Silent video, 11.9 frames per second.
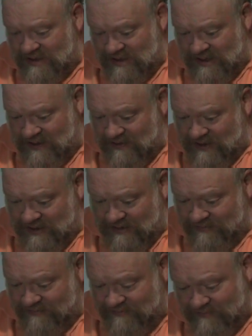anyway,
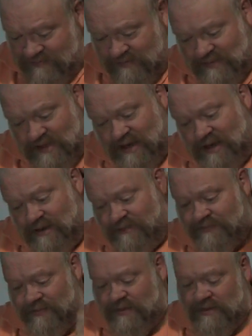
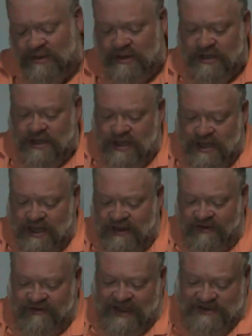um, and
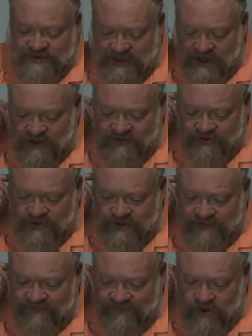as we look through
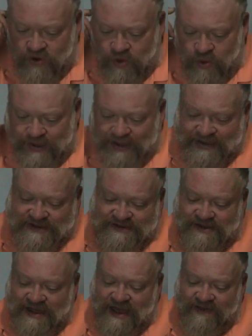the four weeks,
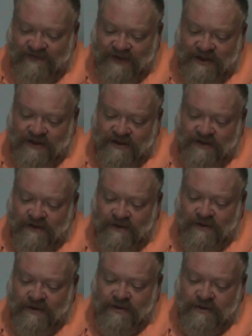Advent, the
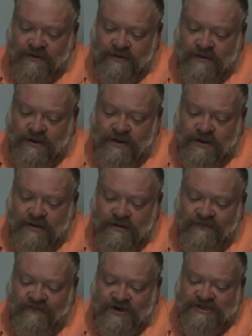the
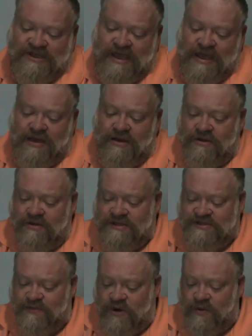first candle
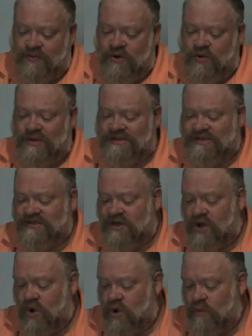is purple, which is
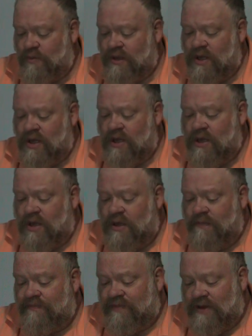hope.
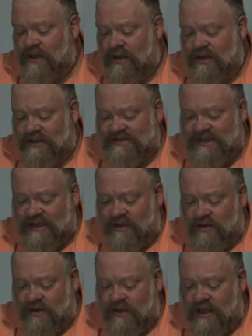Uh, the
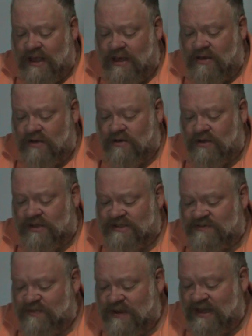second candle
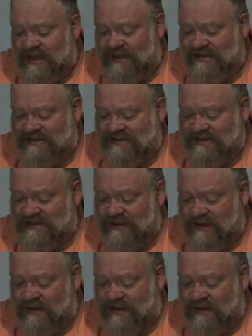is peace.